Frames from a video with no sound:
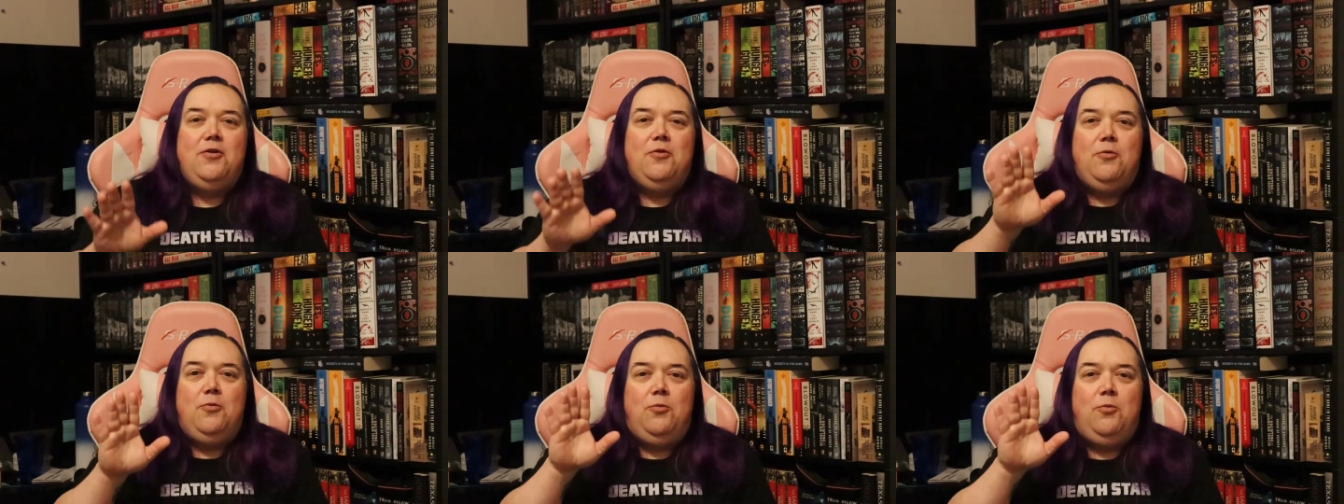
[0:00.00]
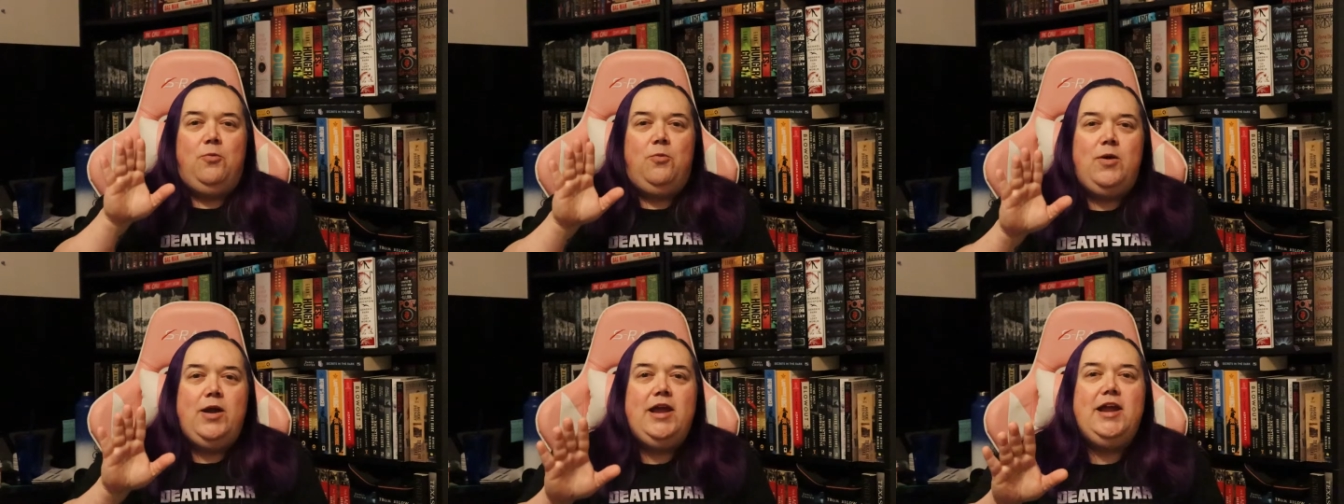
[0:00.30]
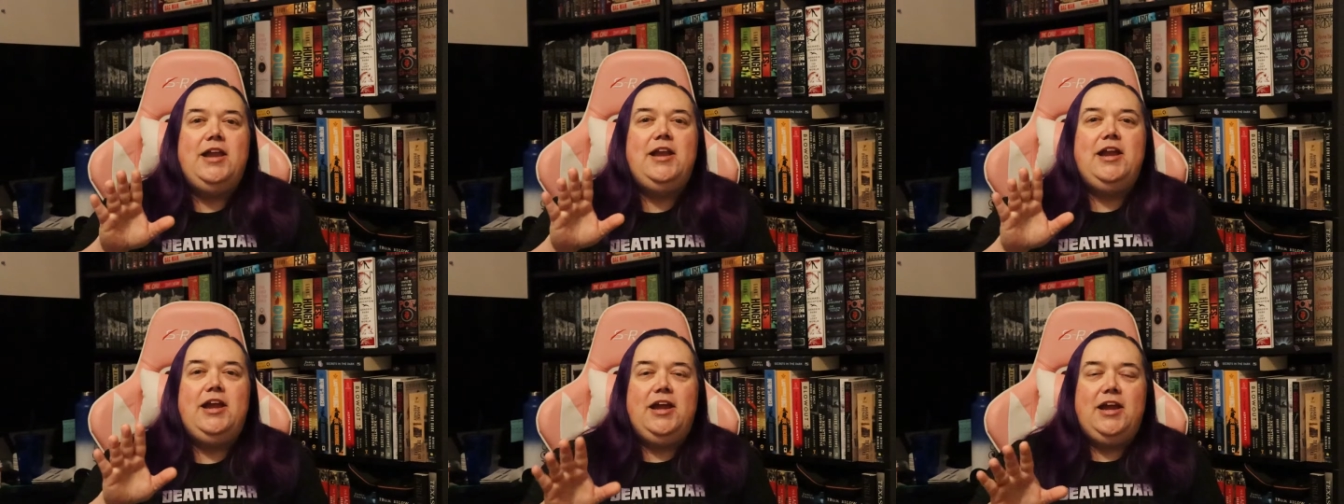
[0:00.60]

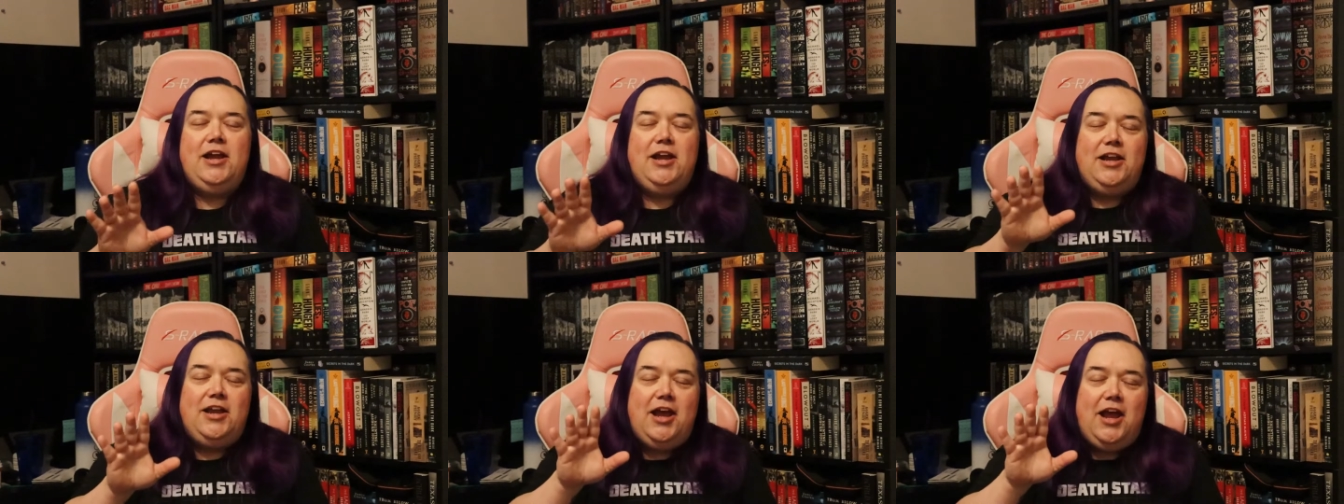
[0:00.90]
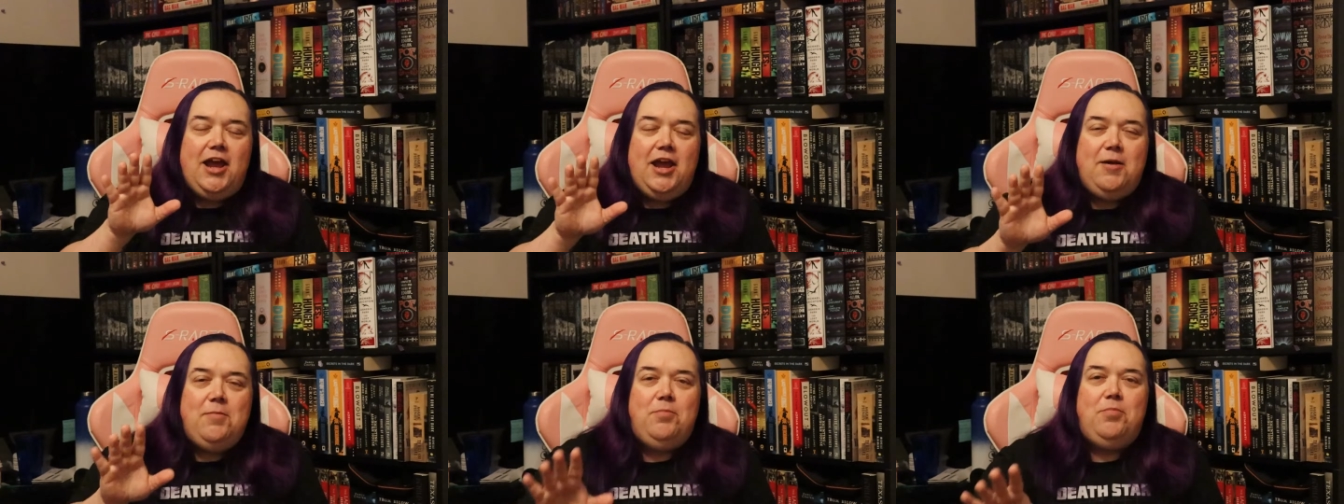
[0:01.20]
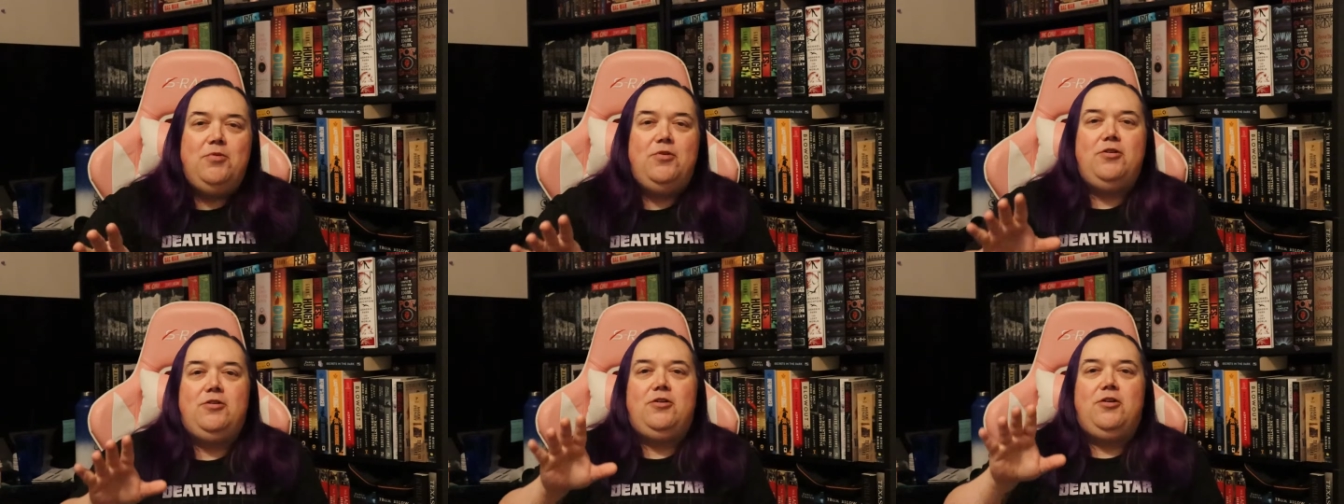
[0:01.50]
we need a
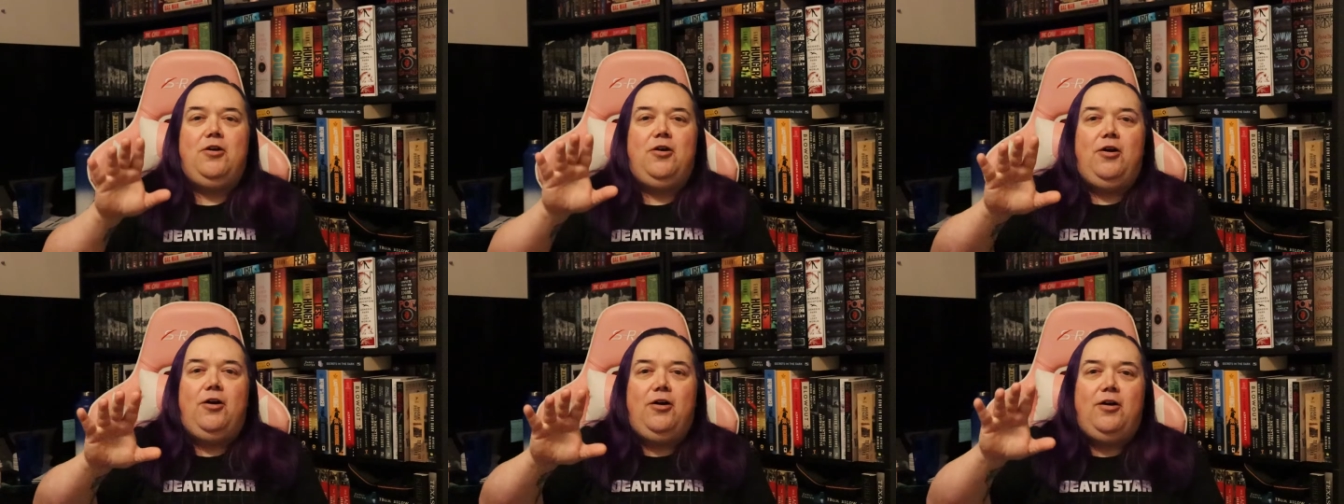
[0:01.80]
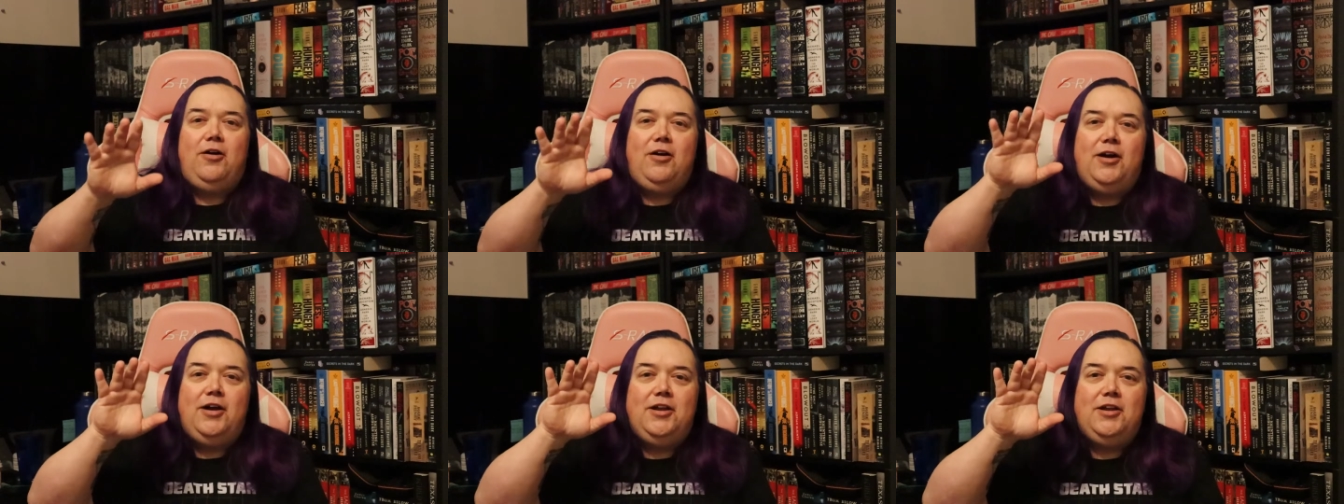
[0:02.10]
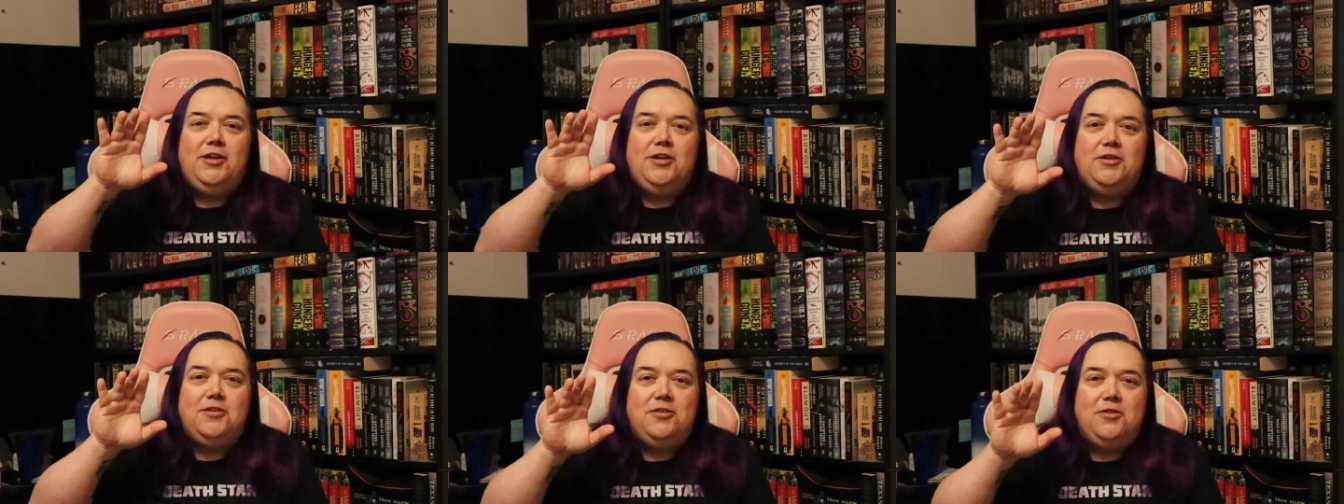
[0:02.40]
book on